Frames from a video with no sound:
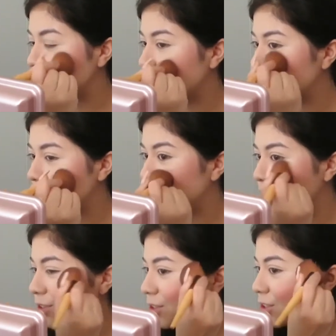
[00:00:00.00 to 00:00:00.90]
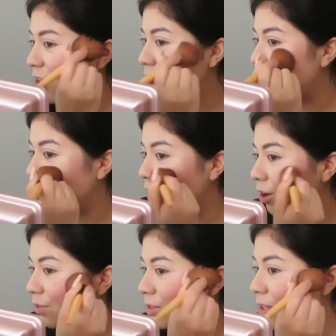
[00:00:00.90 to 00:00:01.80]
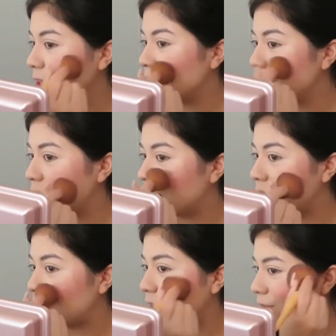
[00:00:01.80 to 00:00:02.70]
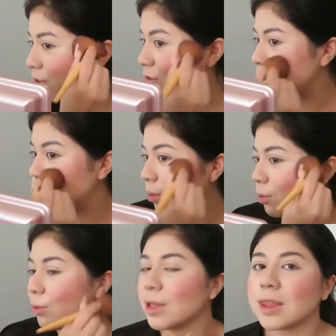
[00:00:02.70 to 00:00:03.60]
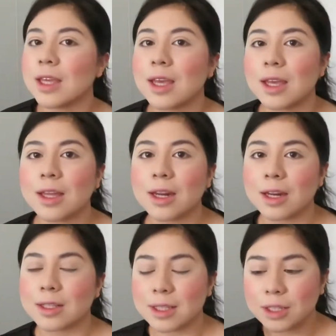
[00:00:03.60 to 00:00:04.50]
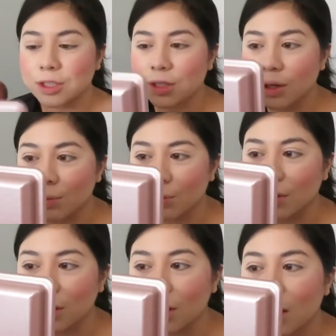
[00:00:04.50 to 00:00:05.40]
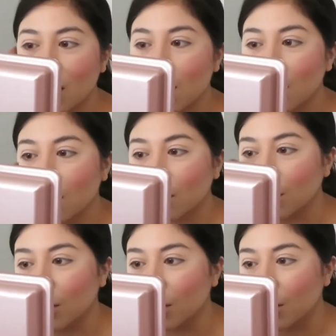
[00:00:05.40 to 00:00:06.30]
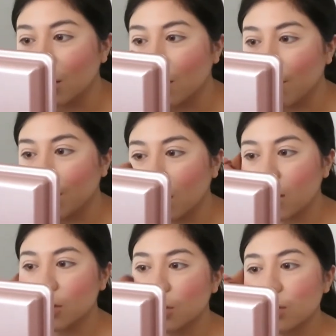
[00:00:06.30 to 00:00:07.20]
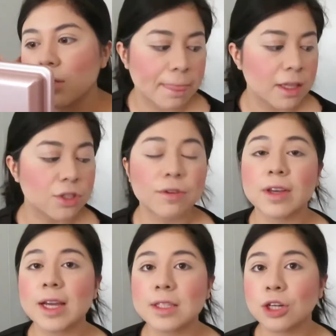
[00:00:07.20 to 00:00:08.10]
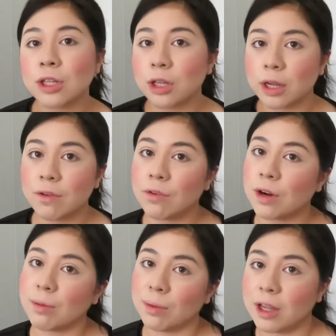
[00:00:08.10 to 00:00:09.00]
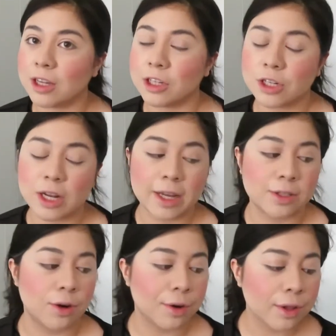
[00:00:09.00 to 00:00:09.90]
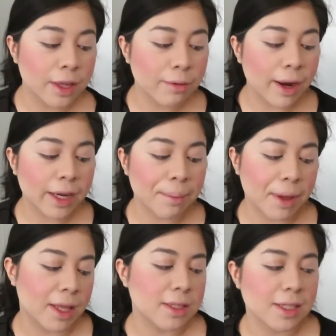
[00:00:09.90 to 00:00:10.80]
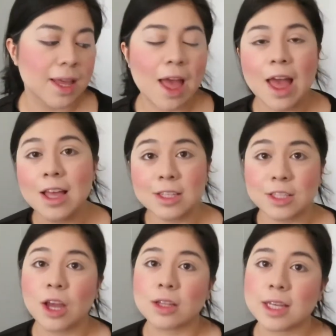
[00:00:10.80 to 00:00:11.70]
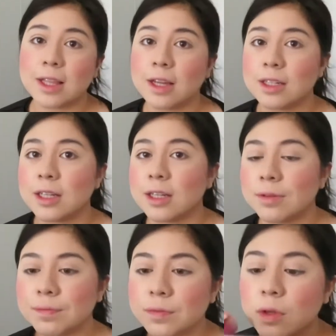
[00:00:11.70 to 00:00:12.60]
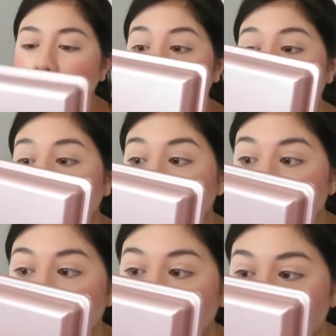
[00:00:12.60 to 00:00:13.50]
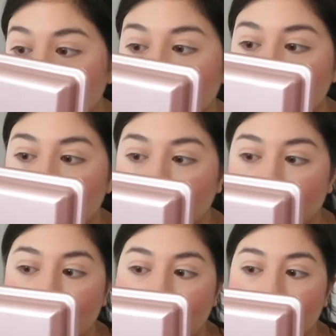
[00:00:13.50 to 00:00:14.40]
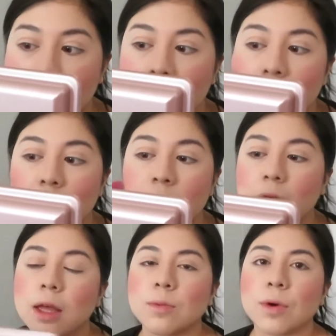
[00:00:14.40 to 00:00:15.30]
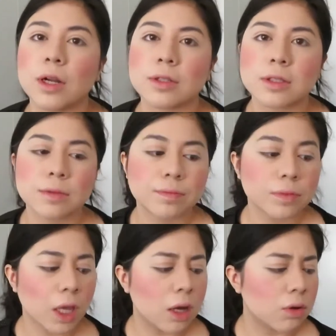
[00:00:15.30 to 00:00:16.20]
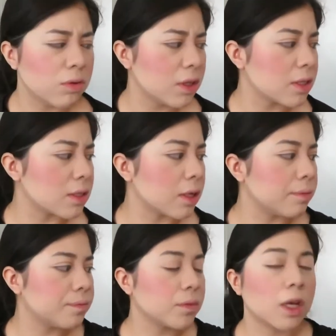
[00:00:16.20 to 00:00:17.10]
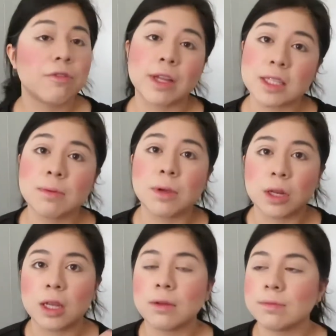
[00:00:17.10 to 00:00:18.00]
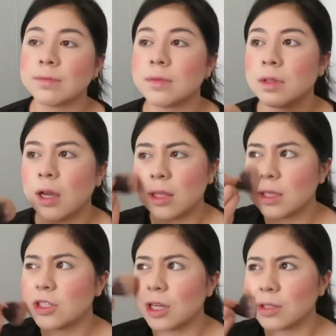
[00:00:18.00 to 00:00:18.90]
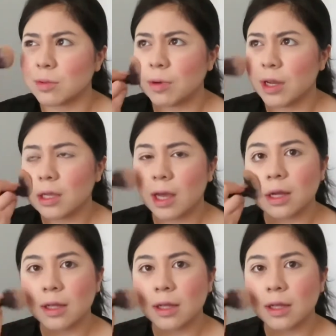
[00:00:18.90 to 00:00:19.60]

It feels soft and I have no trouble with it, and it's actually a really good blush. So if you guys are looking for a blush, I totally recommend Ciate London or NARS. NARS is good too. And what else? Who else is good? Fenty Beauty. I think she has one, right? Yeah.